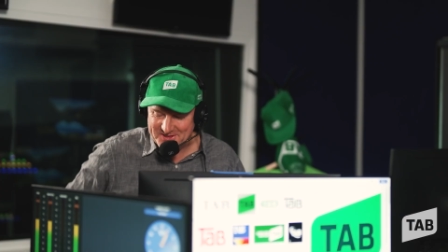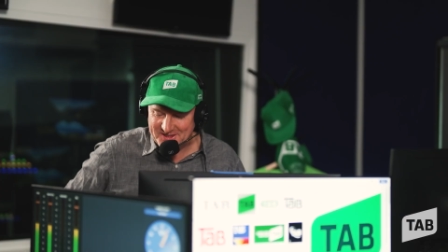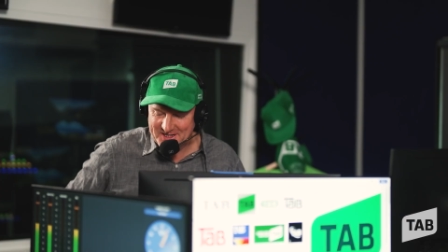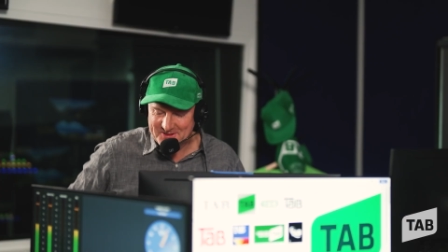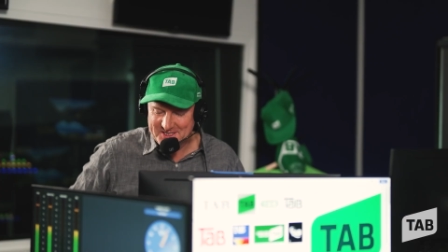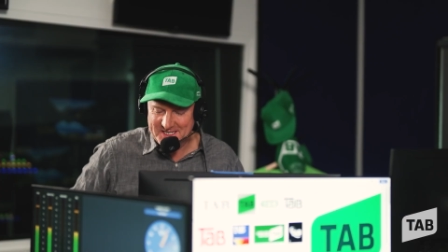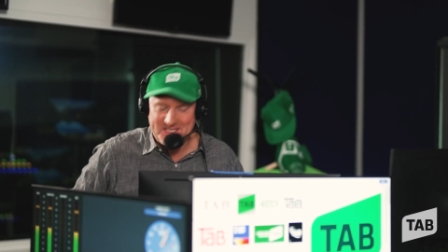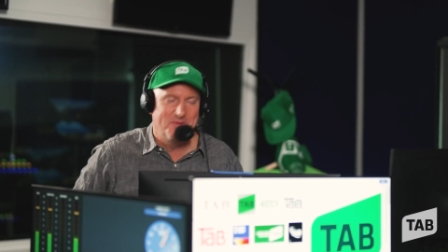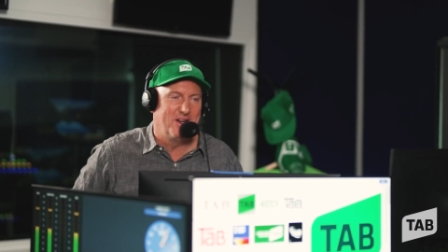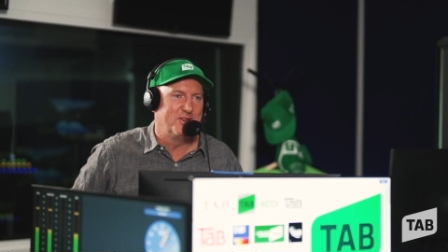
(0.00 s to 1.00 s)
I think it was
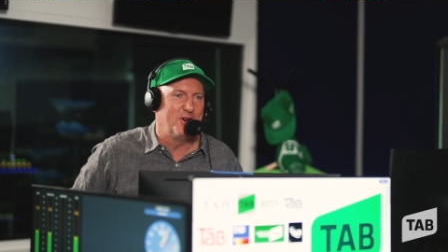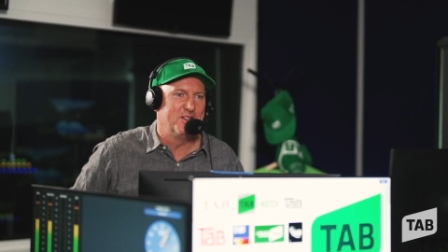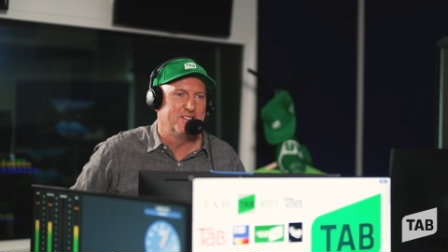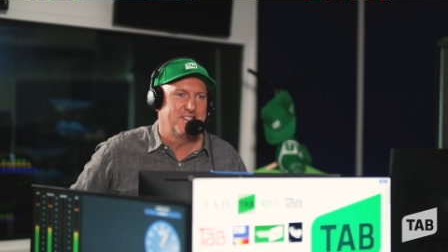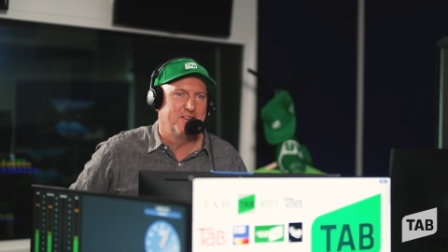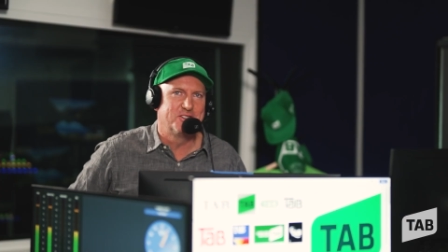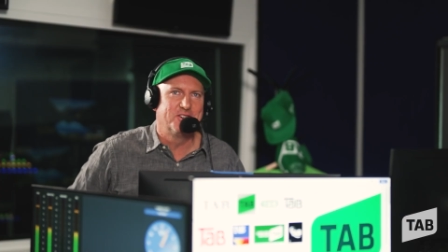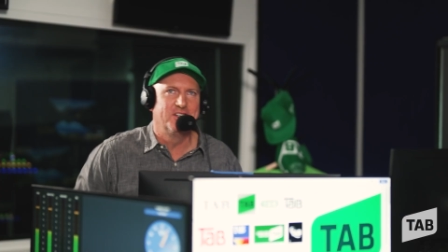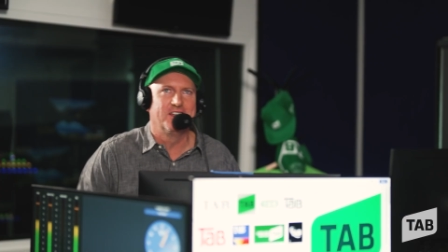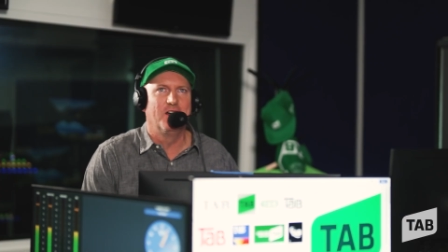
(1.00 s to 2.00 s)
$61, so it was
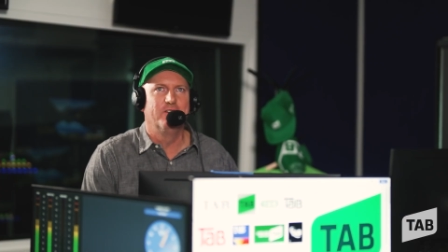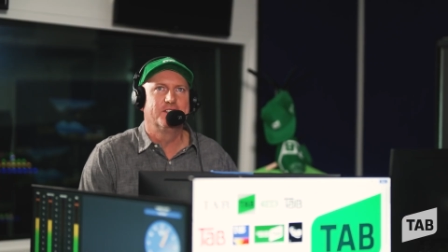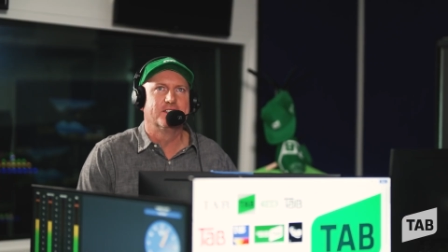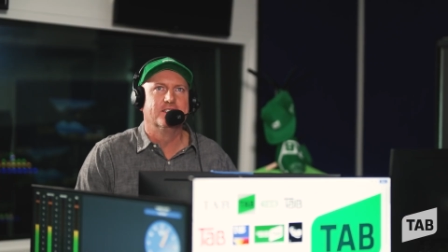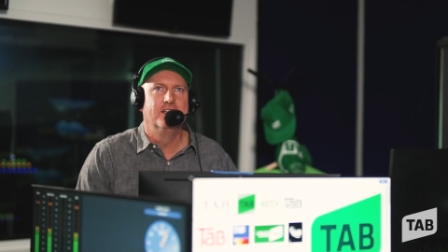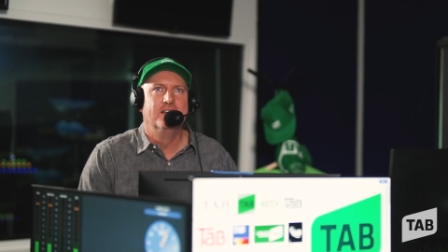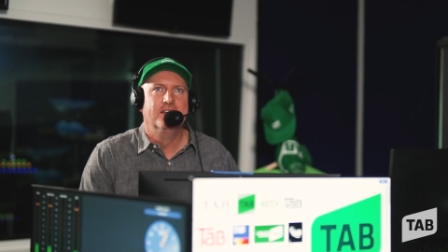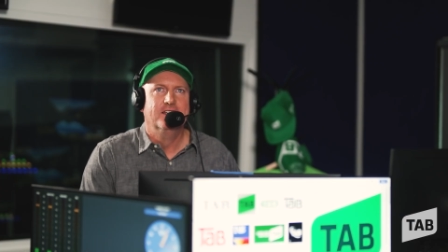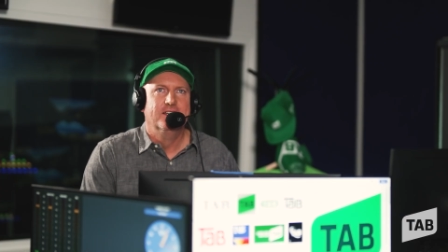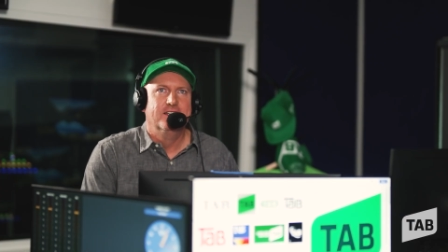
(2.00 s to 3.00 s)
certainly overs. And
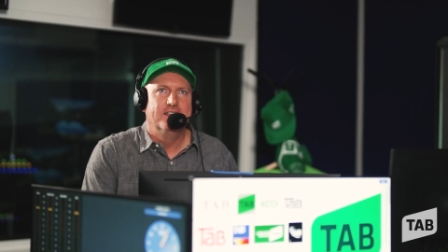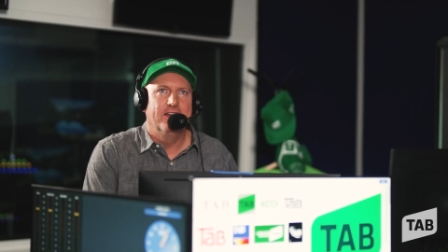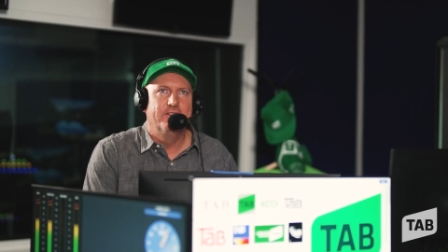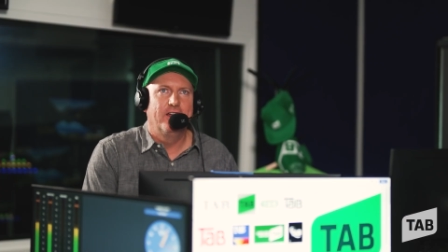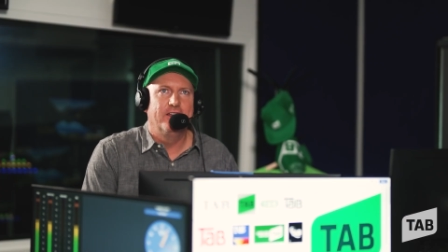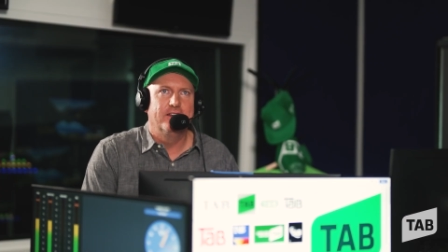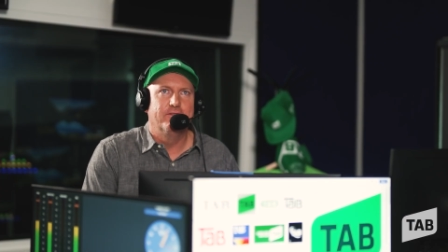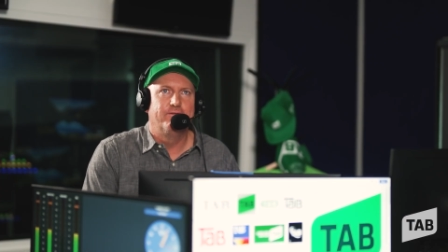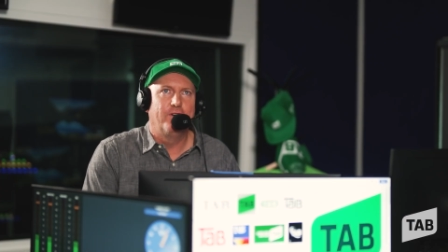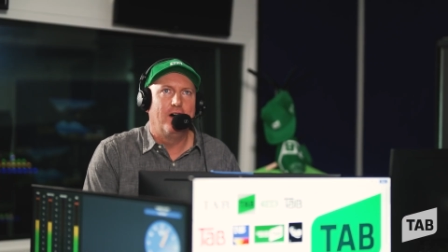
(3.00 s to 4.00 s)
yeah, even though you
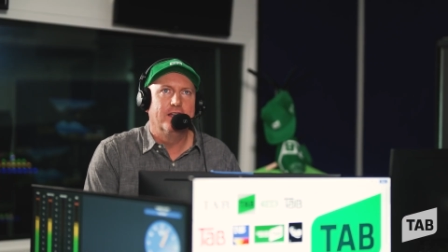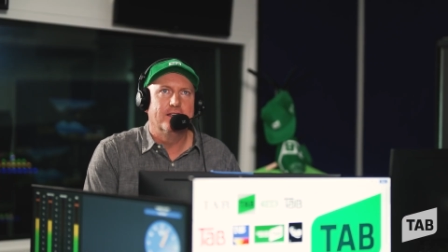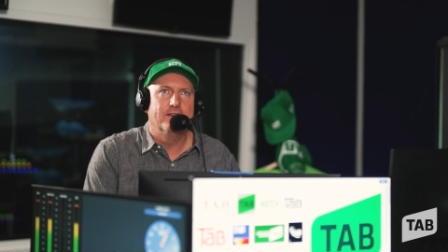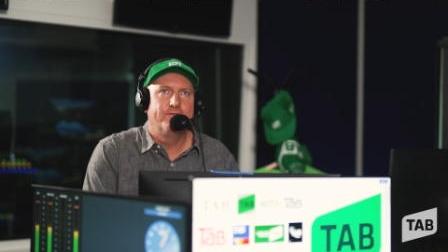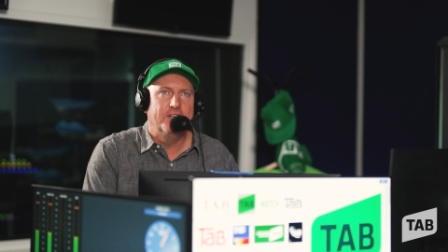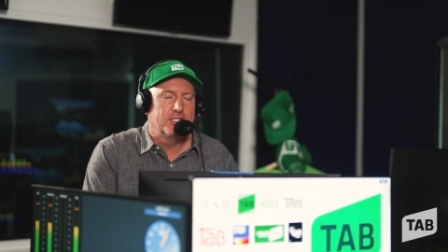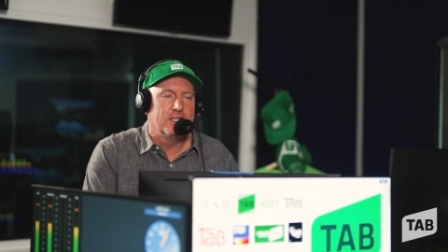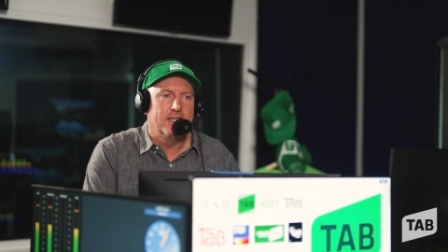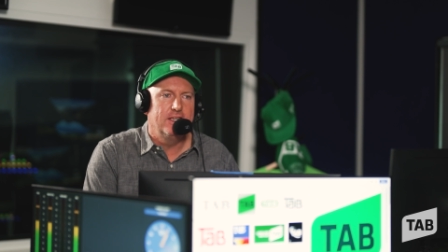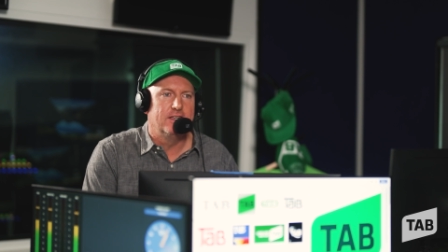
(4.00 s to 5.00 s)
didn't find it
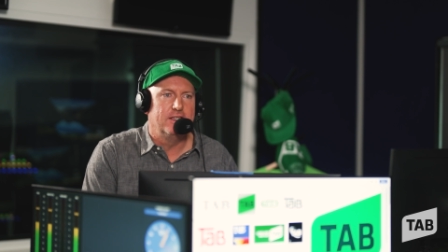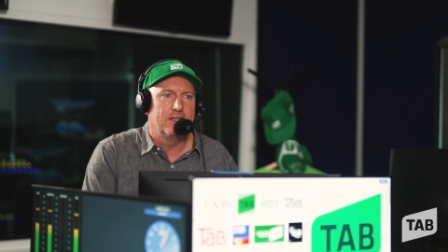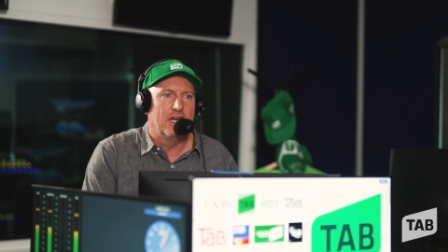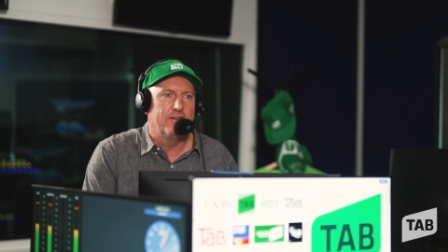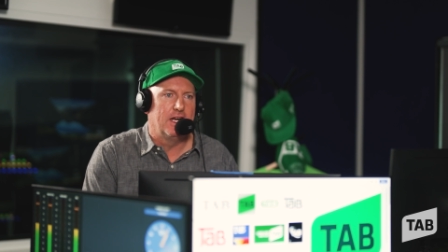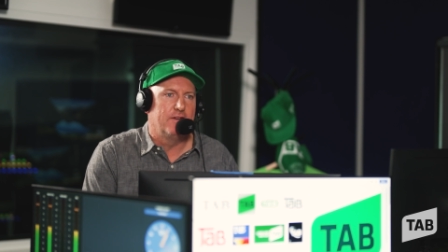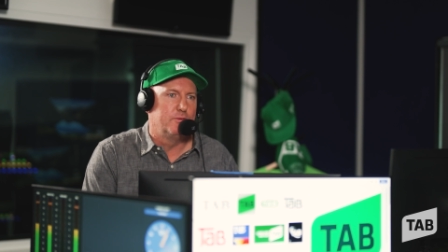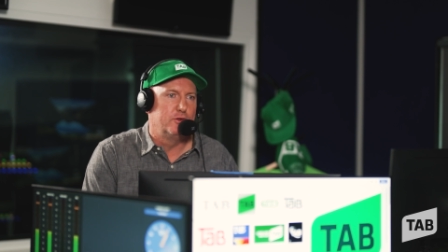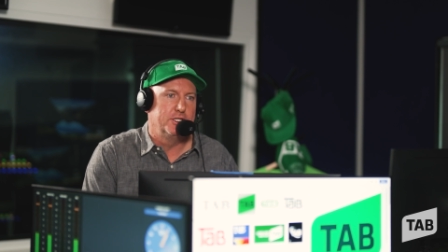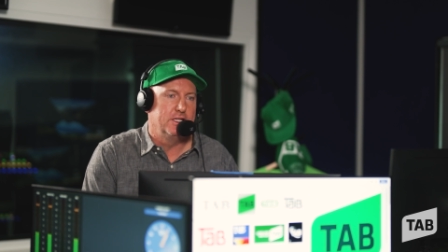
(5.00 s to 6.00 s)
officially, you gave it half a
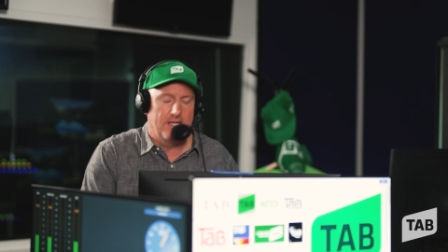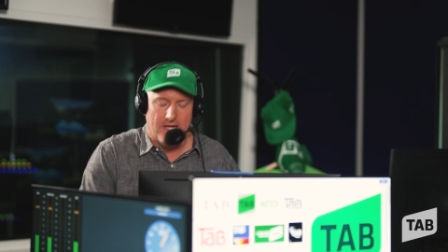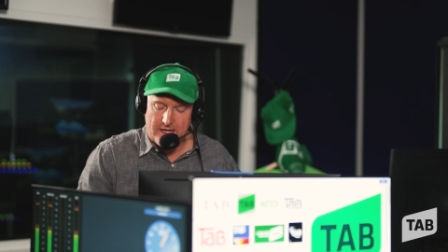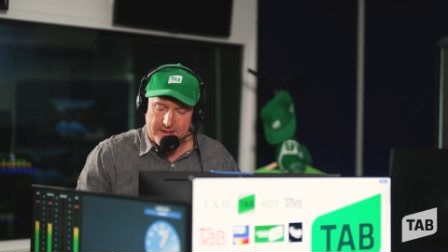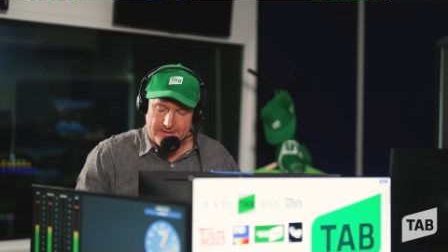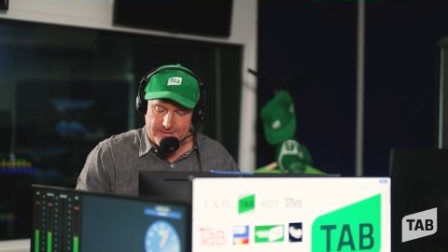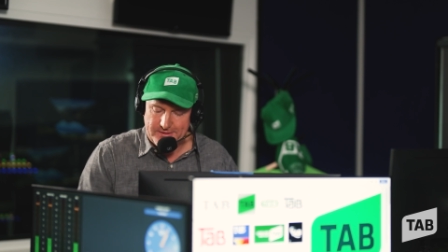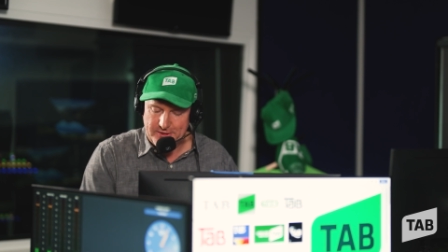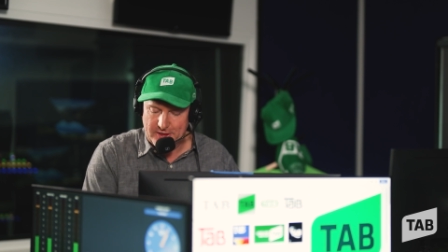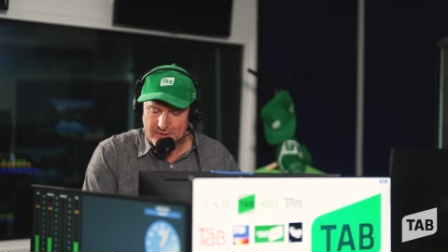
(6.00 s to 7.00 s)
push in the yard, and,
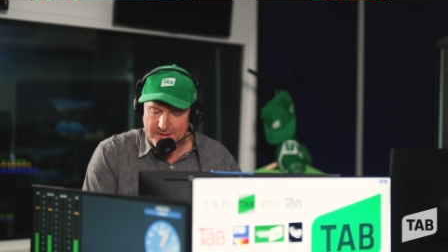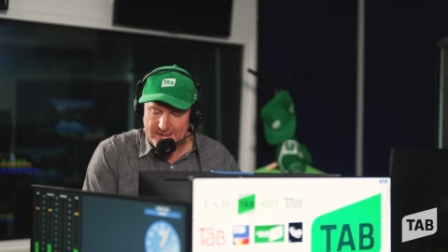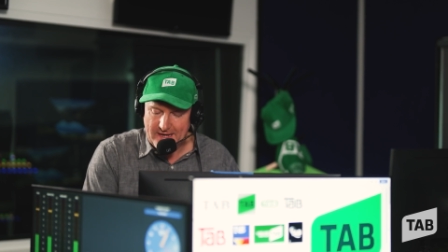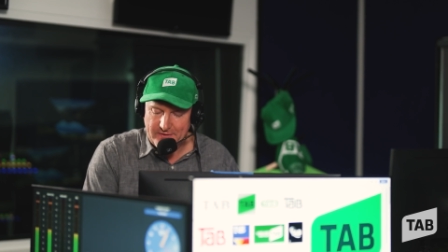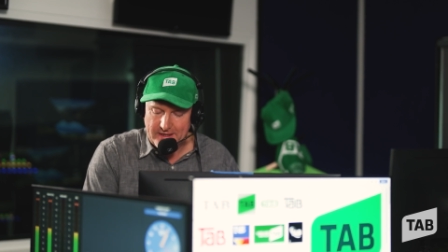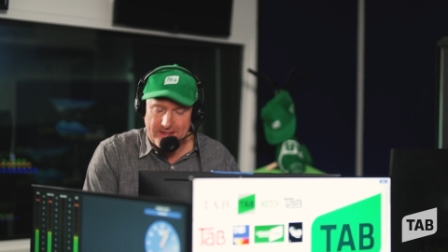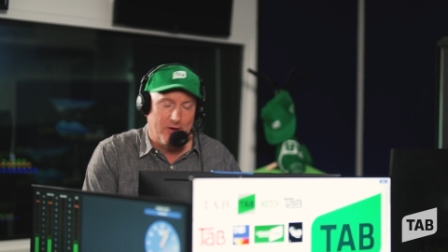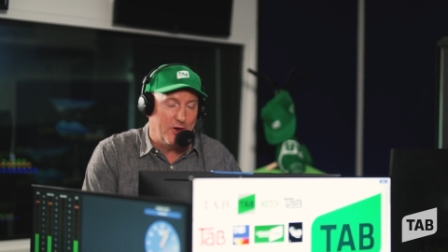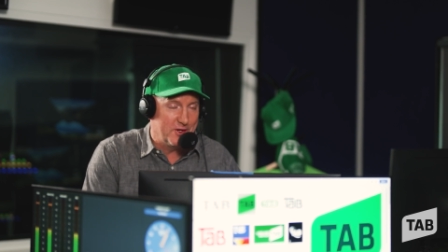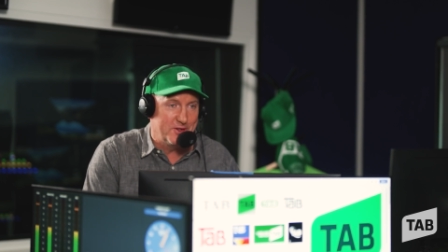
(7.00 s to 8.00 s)
did you have anything
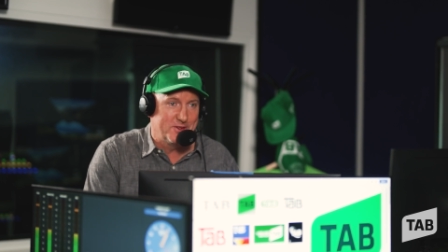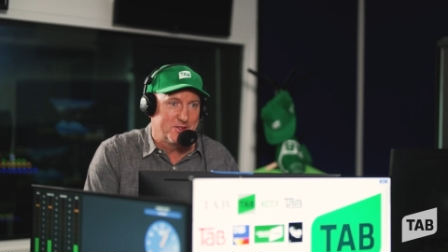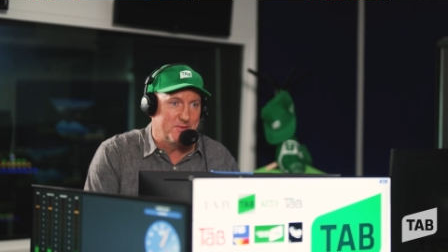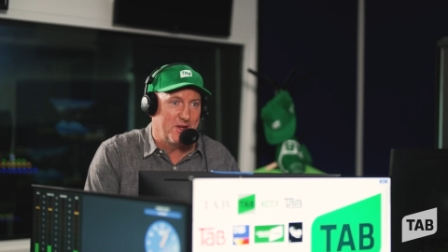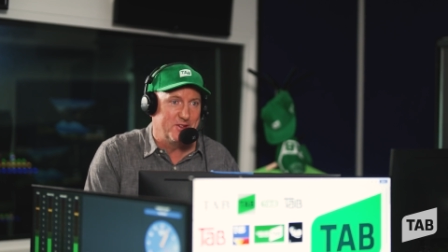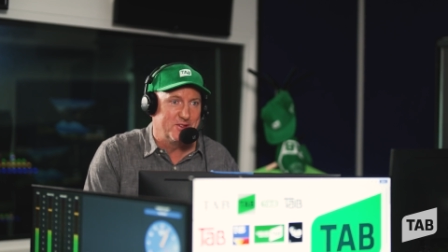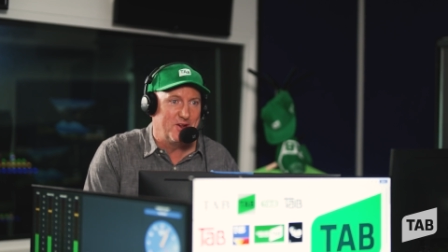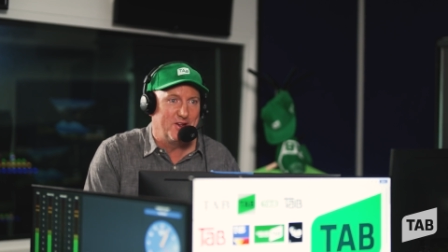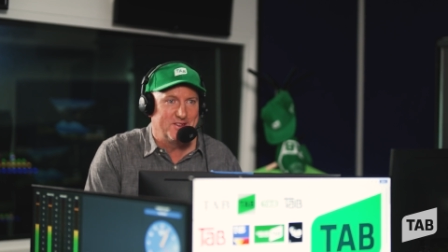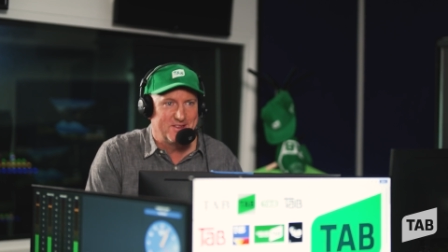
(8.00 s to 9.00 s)
on it? Suppose
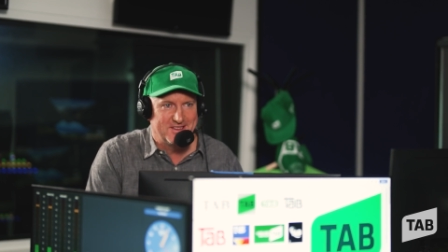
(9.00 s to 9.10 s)
not.